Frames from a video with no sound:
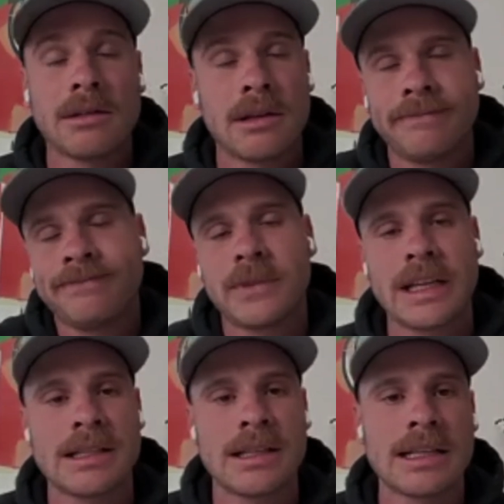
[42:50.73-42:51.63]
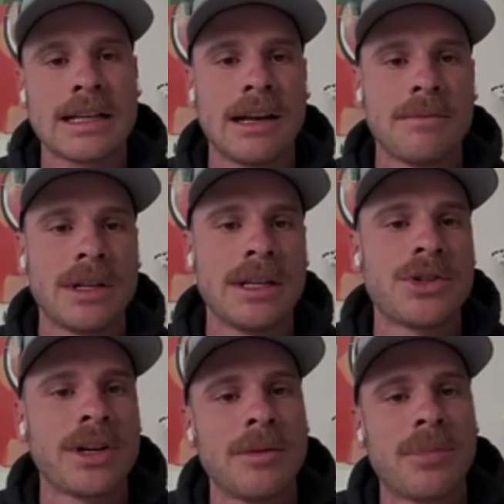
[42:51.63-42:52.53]
So that's kind of been the
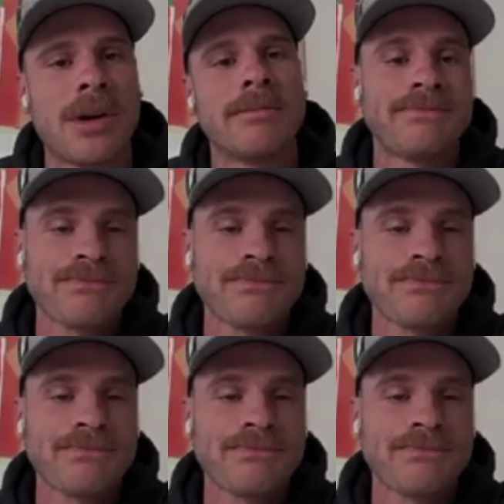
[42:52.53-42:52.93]
tricky part.